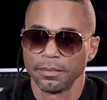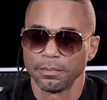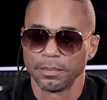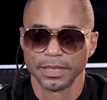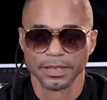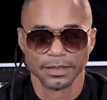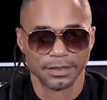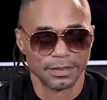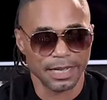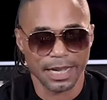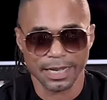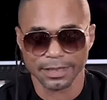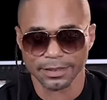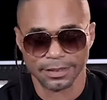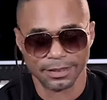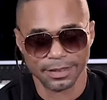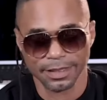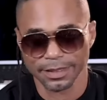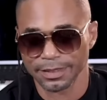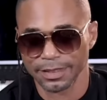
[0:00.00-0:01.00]
but what it's not
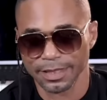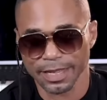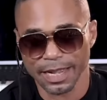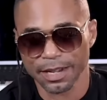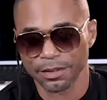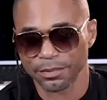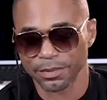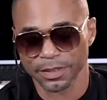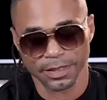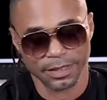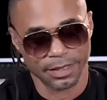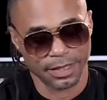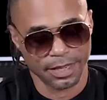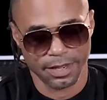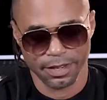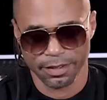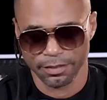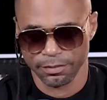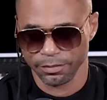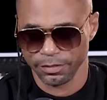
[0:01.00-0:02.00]
fuck? just that one that
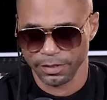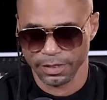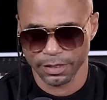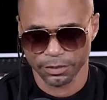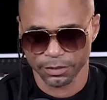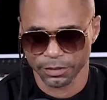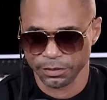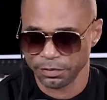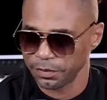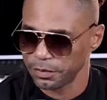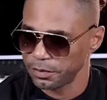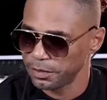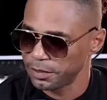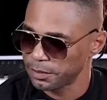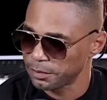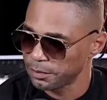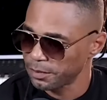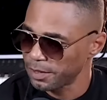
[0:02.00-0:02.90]
came. It was fooling